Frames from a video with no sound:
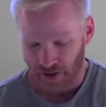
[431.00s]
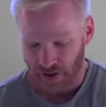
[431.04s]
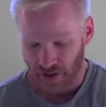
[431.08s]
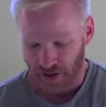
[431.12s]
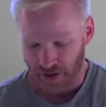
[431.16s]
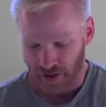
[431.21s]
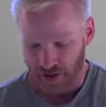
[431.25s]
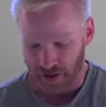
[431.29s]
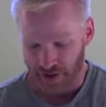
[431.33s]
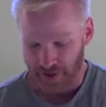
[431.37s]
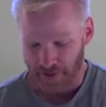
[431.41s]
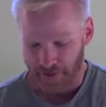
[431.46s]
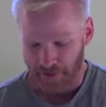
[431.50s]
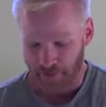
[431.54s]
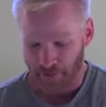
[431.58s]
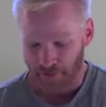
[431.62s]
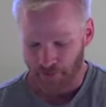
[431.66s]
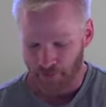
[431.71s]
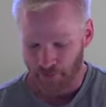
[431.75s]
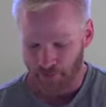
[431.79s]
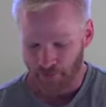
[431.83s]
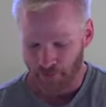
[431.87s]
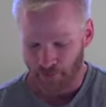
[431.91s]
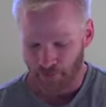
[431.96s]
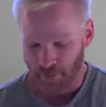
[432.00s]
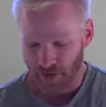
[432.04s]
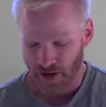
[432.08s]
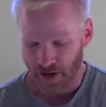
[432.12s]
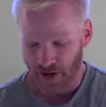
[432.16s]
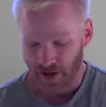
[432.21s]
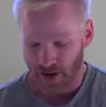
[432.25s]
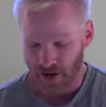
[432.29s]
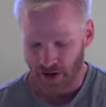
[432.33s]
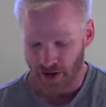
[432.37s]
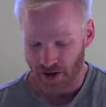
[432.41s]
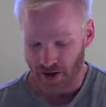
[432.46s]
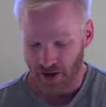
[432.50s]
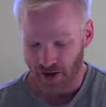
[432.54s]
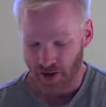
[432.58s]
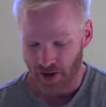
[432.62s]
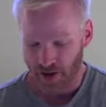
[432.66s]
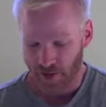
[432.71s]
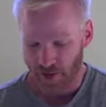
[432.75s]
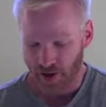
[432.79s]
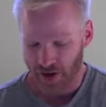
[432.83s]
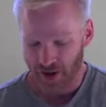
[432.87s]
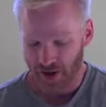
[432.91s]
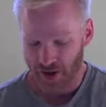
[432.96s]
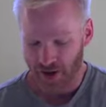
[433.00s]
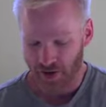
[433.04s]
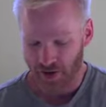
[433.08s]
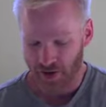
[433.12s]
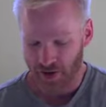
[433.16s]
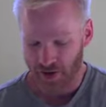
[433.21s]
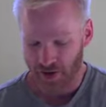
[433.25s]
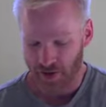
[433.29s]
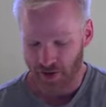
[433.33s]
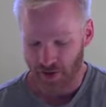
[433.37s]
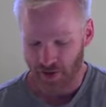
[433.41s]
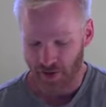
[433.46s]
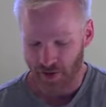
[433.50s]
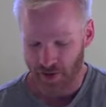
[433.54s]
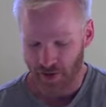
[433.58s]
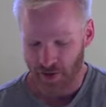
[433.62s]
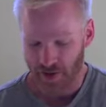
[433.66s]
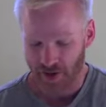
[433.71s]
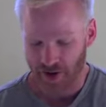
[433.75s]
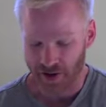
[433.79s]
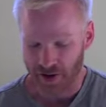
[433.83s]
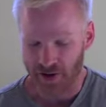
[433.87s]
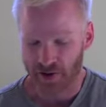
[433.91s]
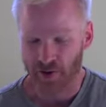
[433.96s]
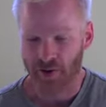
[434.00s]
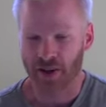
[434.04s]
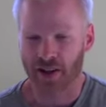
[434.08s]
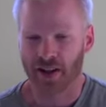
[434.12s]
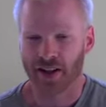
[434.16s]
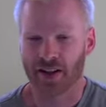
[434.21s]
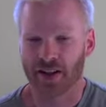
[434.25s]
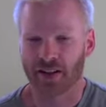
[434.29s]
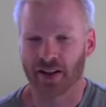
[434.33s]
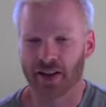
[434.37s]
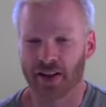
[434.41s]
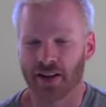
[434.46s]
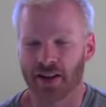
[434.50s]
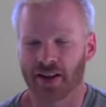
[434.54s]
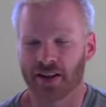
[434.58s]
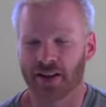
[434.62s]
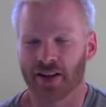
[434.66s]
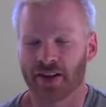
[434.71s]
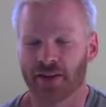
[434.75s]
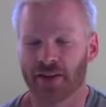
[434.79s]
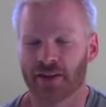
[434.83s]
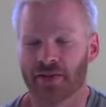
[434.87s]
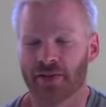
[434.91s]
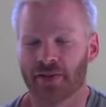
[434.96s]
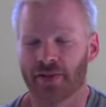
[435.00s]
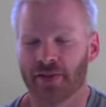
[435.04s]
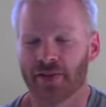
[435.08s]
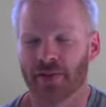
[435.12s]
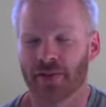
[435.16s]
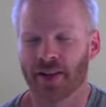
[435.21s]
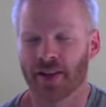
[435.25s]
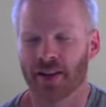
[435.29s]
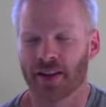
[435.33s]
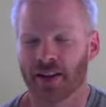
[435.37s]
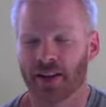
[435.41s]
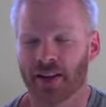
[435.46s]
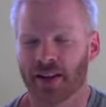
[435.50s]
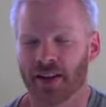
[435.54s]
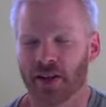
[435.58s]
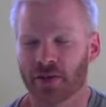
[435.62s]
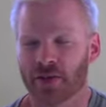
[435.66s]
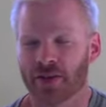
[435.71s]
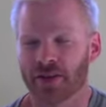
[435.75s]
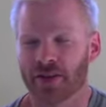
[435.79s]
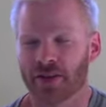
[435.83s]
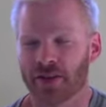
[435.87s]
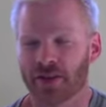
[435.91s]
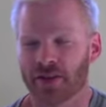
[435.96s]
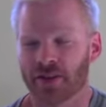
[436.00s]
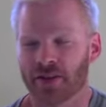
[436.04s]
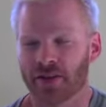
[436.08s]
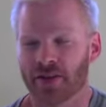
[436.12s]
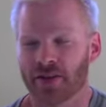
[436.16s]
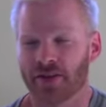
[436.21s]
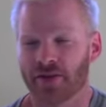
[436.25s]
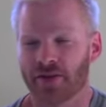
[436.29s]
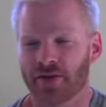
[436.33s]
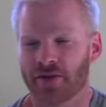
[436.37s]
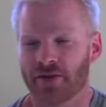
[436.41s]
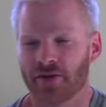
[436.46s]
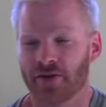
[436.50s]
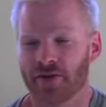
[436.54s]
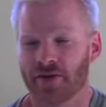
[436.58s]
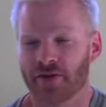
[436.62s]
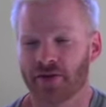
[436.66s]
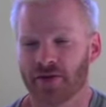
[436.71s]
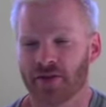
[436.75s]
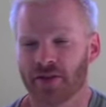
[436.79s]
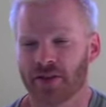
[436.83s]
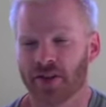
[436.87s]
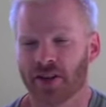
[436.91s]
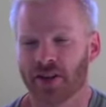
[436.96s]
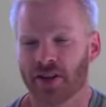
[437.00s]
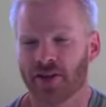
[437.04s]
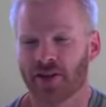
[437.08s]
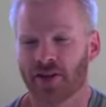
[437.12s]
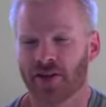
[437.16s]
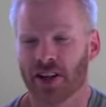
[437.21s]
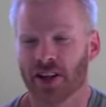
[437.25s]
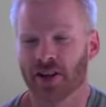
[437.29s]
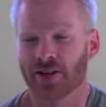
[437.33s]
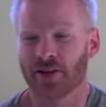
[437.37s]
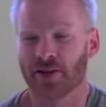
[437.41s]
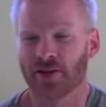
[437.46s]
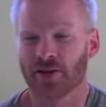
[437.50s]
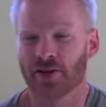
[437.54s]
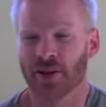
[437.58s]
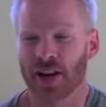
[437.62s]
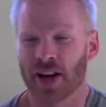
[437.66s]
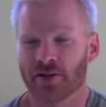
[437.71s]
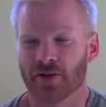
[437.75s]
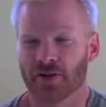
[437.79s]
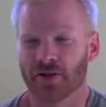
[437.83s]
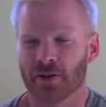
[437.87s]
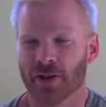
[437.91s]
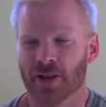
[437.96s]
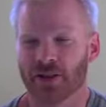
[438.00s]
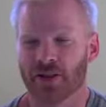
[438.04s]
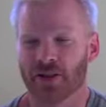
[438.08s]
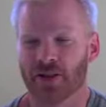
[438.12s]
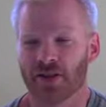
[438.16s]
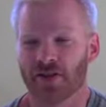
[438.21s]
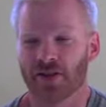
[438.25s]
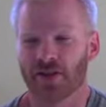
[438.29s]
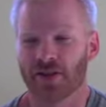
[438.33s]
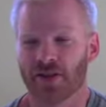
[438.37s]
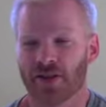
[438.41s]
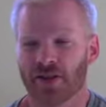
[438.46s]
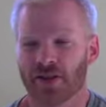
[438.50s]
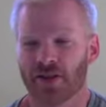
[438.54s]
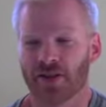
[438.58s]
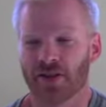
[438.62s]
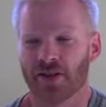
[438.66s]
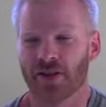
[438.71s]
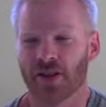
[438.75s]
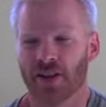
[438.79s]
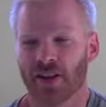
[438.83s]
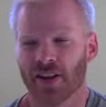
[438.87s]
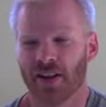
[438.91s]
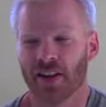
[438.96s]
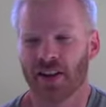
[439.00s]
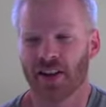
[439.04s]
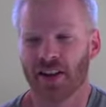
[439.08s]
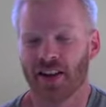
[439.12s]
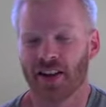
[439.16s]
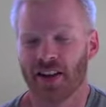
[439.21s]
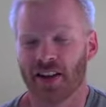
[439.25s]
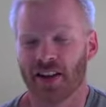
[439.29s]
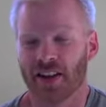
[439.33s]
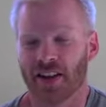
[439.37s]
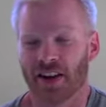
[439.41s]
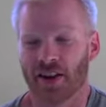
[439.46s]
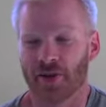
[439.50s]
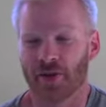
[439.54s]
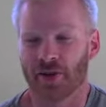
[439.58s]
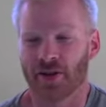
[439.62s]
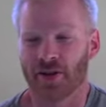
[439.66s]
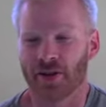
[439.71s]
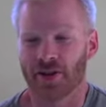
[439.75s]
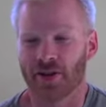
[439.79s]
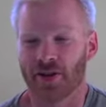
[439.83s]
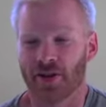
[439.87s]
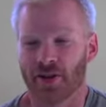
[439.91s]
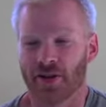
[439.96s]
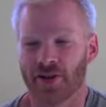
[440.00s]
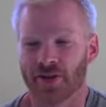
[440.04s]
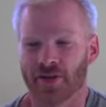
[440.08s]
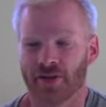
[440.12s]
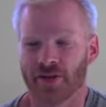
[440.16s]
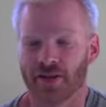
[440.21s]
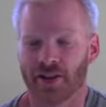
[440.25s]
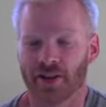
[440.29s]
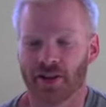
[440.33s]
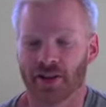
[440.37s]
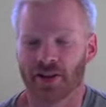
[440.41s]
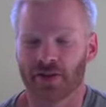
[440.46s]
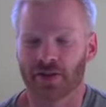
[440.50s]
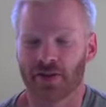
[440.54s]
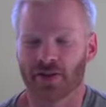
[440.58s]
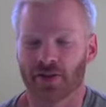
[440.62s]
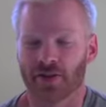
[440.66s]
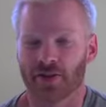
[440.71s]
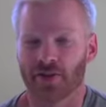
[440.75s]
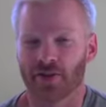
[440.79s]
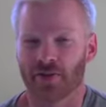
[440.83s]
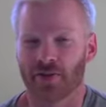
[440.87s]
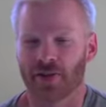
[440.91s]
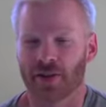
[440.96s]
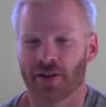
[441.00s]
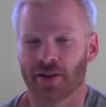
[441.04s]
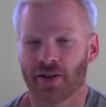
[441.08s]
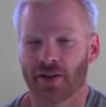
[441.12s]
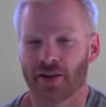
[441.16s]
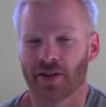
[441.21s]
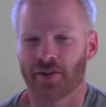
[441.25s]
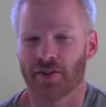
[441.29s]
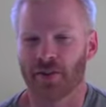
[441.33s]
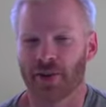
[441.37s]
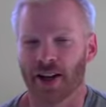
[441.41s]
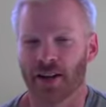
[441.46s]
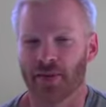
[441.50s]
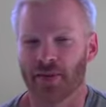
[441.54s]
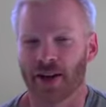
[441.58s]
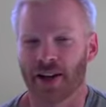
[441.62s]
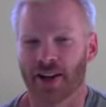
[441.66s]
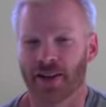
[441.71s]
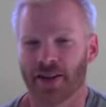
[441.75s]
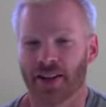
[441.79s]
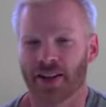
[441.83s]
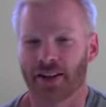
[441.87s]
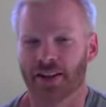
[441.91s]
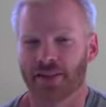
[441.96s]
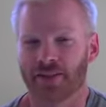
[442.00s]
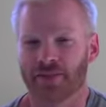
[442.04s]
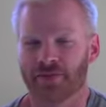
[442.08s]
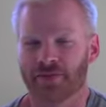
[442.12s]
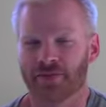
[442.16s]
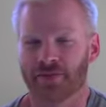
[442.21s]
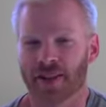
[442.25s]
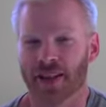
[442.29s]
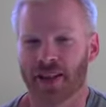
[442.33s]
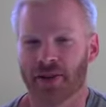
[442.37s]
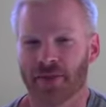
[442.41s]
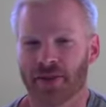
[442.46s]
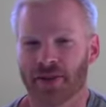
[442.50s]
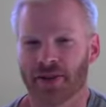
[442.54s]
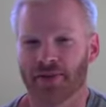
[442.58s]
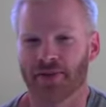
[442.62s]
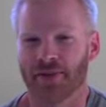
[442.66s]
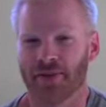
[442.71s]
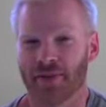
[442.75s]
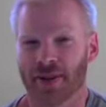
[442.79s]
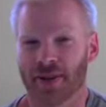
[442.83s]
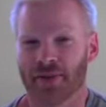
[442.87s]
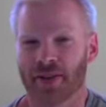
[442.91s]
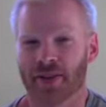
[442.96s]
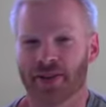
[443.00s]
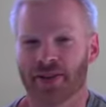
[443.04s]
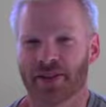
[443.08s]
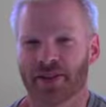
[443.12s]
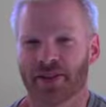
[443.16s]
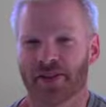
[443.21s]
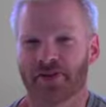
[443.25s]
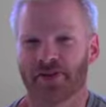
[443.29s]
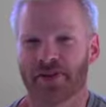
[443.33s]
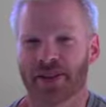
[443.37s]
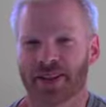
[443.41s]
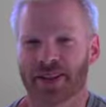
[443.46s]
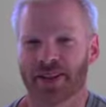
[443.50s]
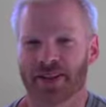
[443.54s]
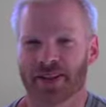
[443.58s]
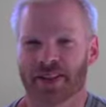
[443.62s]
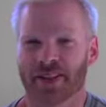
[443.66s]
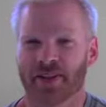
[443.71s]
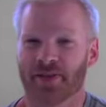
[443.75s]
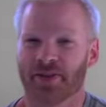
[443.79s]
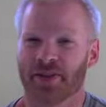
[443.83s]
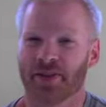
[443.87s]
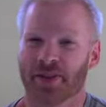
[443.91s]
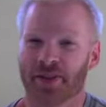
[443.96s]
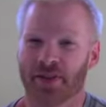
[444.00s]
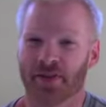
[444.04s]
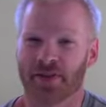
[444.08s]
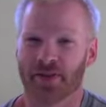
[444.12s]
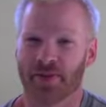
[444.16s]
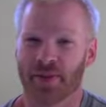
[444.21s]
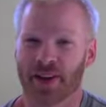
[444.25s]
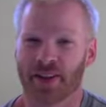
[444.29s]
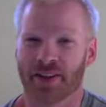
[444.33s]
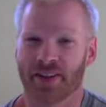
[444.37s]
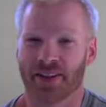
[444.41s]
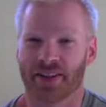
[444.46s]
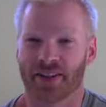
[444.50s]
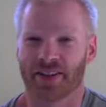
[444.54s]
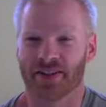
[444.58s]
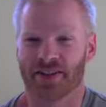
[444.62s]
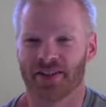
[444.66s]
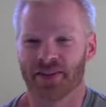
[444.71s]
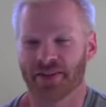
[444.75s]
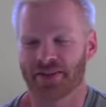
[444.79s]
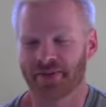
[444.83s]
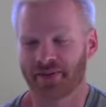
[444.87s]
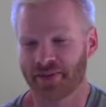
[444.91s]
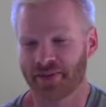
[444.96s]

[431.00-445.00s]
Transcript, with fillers: Um, one thing I'll always remember is when I, uh, I think I was a senior in high school or after my senior year, I wanted to go out and, and do some uh, backpacking and camping by myself, and I decided I was going to go to the Badlands.